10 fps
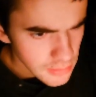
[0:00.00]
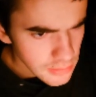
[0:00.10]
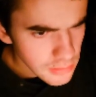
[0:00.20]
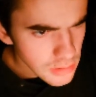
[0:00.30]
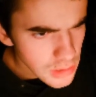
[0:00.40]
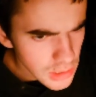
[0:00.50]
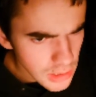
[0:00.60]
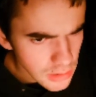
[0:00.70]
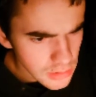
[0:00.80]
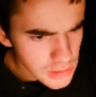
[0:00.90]

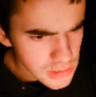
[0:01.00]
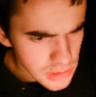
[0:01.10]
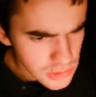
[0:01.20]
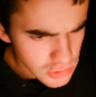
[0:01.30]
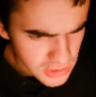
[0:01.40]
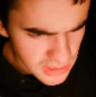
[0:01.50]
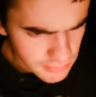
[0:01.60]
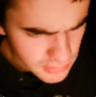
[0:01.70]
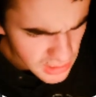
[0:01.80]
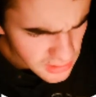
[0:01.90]
yeah, it is interesting.
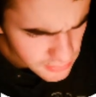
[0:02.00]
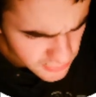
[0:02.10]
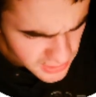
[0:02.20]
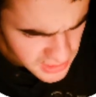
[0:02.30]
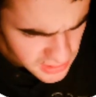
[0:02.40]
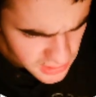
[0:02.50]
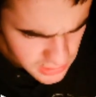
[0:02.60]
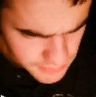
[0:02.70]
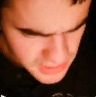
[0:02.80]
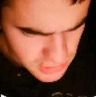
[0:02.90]
I'm kind of finding it hard
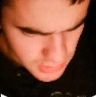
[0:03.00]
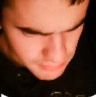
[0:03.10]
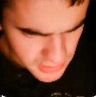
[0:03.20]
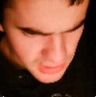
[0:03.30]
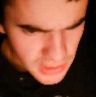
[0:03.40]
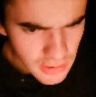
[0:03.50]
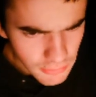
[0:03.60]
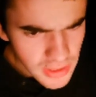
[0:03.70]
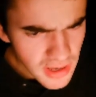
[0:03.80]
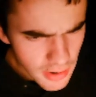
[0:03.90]
to picture it, but
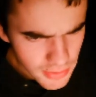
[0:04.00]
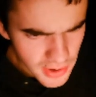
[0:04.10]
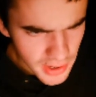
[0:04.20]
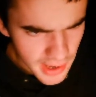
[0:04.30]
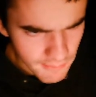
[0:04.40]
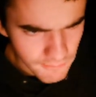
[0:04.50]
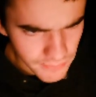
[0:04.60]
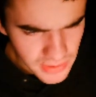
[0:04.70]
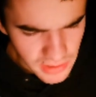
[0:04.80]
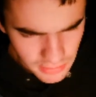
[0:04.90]
we know that
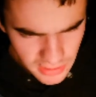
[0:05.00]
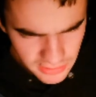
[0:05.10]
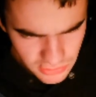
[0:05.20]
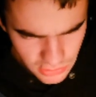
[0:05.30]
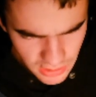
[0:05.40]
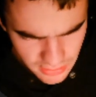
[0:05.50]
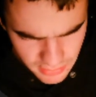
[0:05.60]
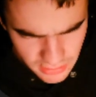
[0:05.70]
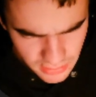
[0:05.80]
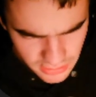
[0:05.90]
you know, I
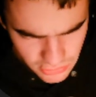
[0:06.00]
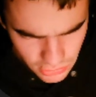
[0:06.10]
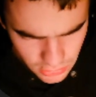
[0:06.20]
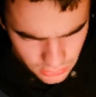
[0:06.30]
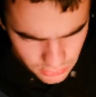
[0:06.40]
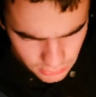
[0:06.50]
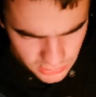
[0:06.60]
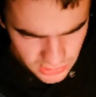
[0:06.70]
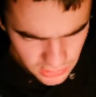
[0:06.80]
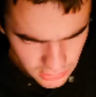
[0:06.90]
think Nanjo
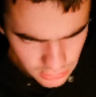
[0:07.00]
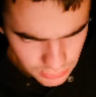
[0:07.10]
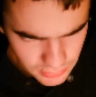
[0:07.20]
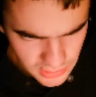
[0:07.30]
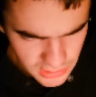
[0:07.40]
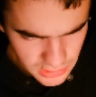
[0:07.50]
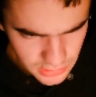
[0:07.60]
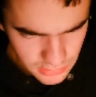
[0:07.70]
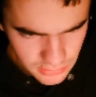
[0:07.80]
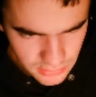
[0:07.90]
was a culprit.
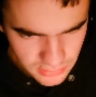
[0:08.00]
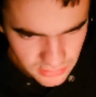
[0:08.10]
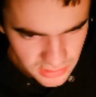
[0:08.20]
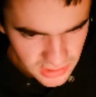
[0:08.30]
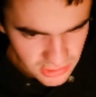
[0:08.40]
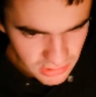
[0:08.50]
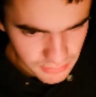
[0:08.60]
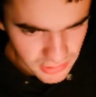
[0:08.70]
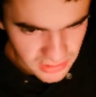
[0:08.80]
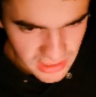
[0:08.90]
Yeah, trying to
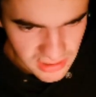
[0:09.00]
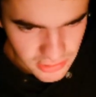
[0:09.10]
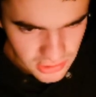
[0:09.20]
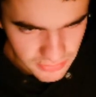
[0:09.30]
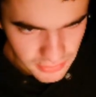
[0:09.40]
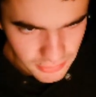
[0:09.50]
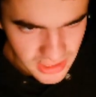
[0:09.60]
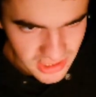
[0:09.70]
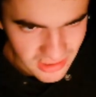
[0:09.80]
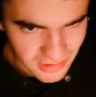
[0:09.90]
bring the illusion of the
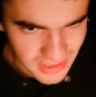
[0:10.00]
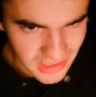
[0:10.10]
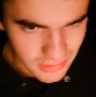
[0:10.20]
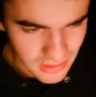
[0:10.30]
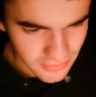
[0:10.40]
witch into it as well.